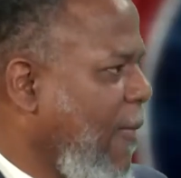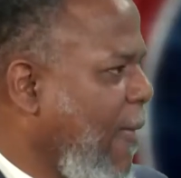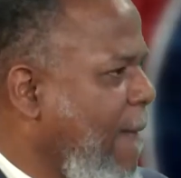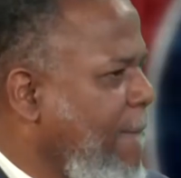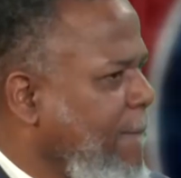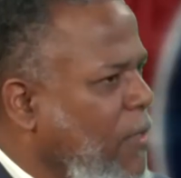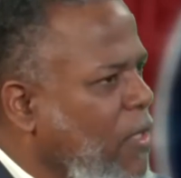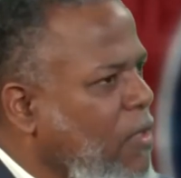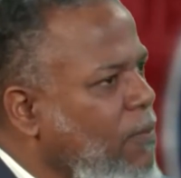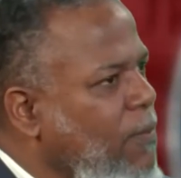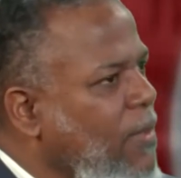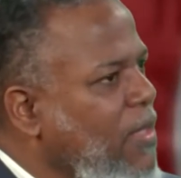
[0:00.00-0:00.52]

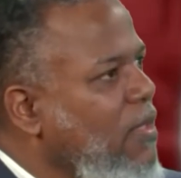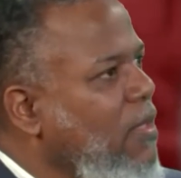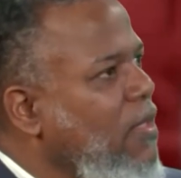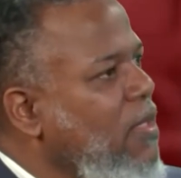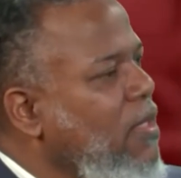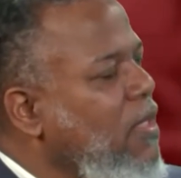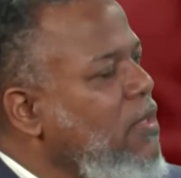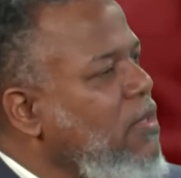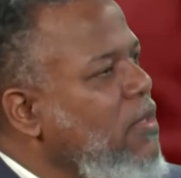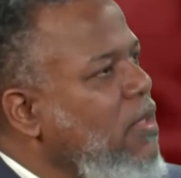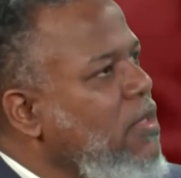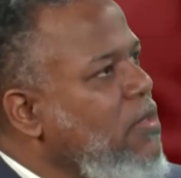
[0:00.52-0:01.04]
So, but
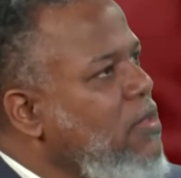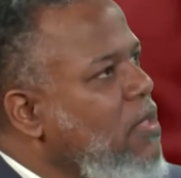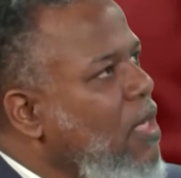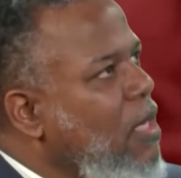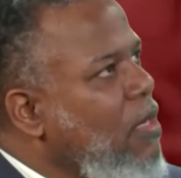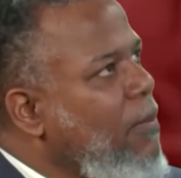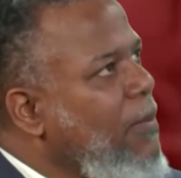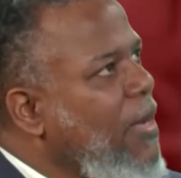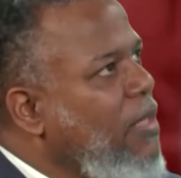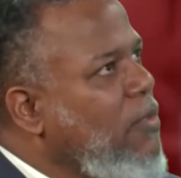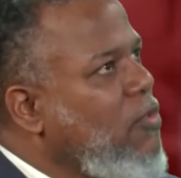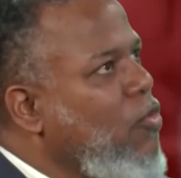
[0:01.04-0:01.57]
let's talk
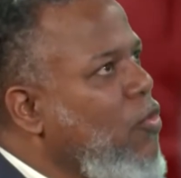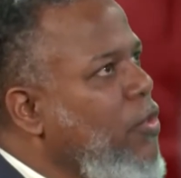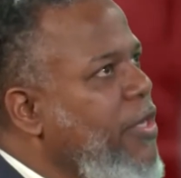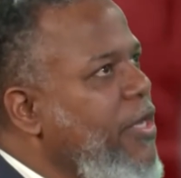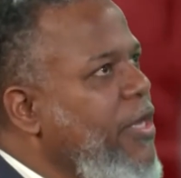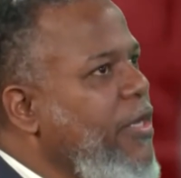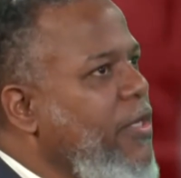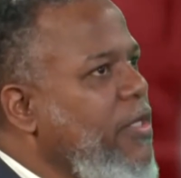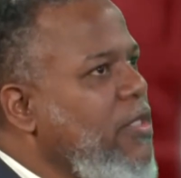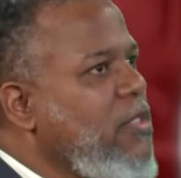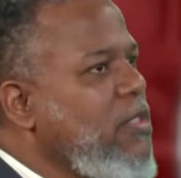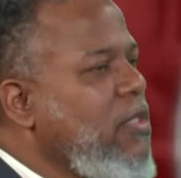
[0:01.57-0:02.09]
about Torrey
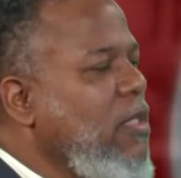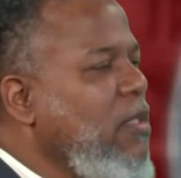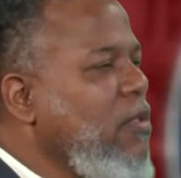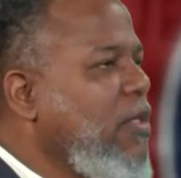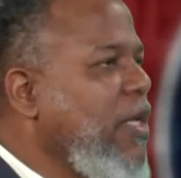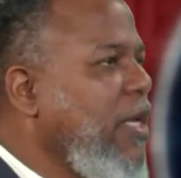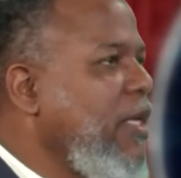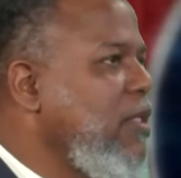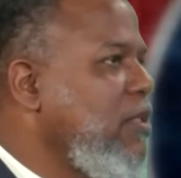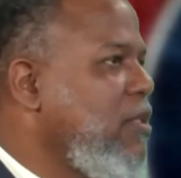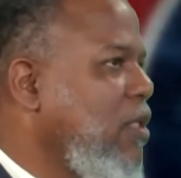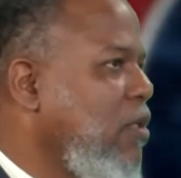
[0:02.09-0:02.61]
Harris.
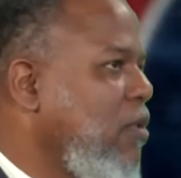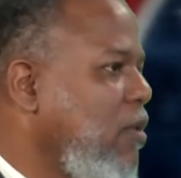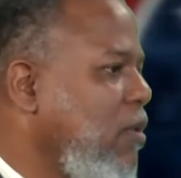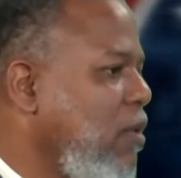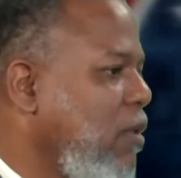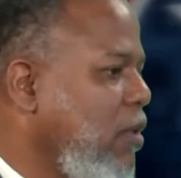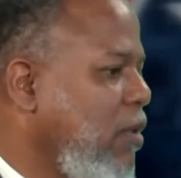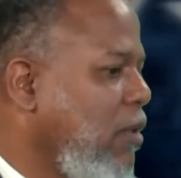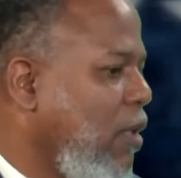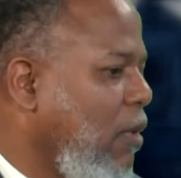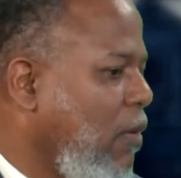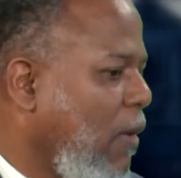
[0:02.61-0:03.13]
Okay, so
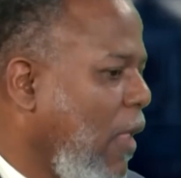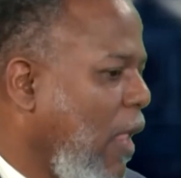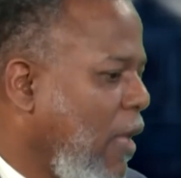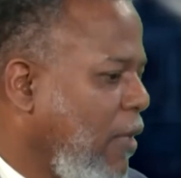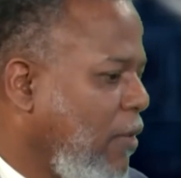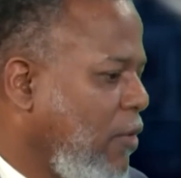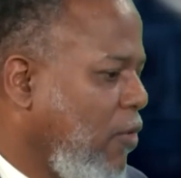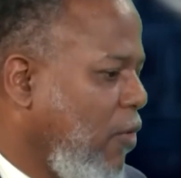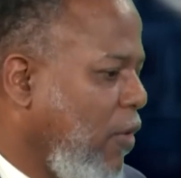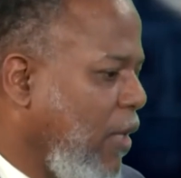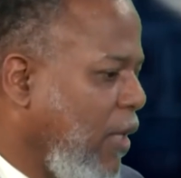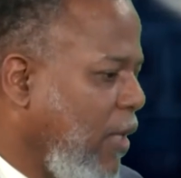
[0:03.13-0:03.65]

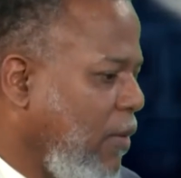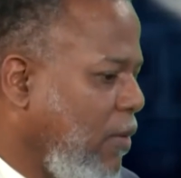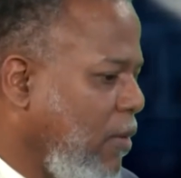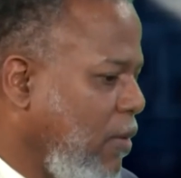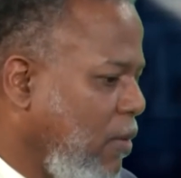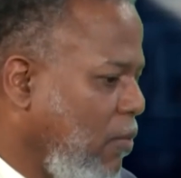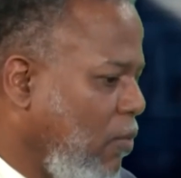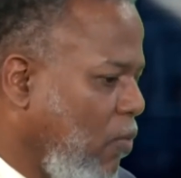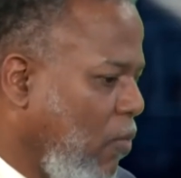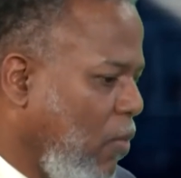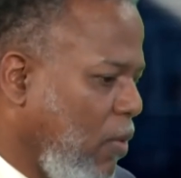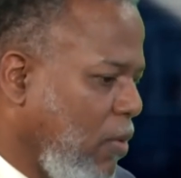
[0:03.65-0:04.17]
Torrey,
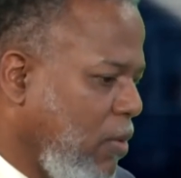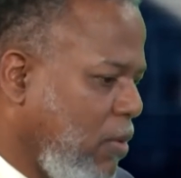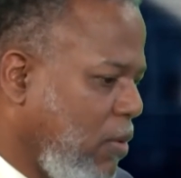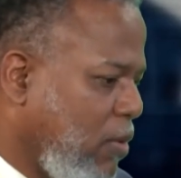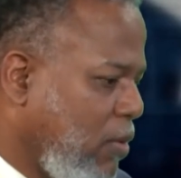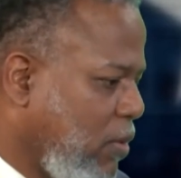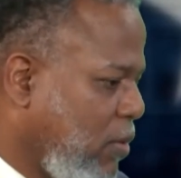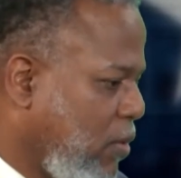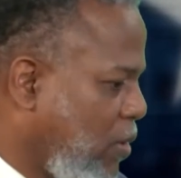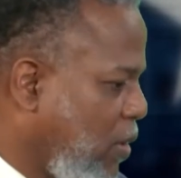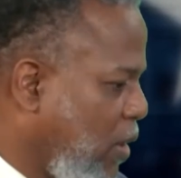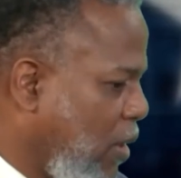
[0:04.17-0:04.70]

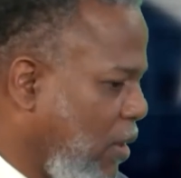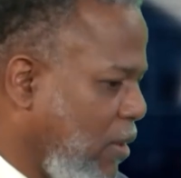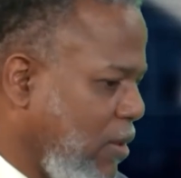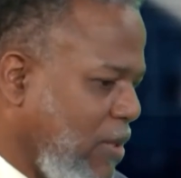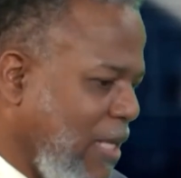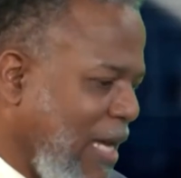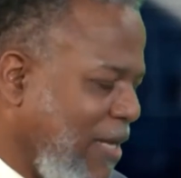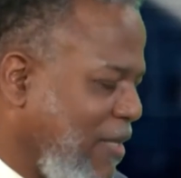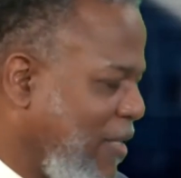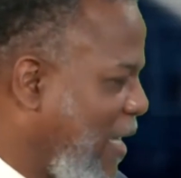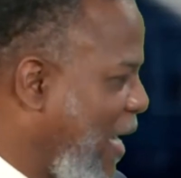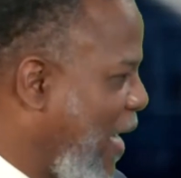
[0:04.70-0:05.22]
tell us
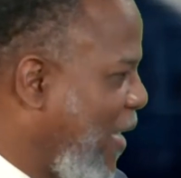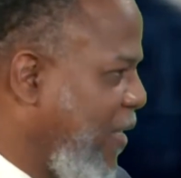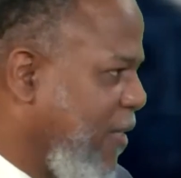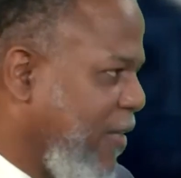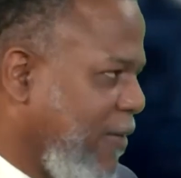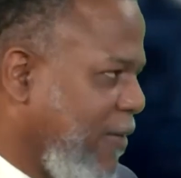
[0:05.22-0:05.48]
how you got here.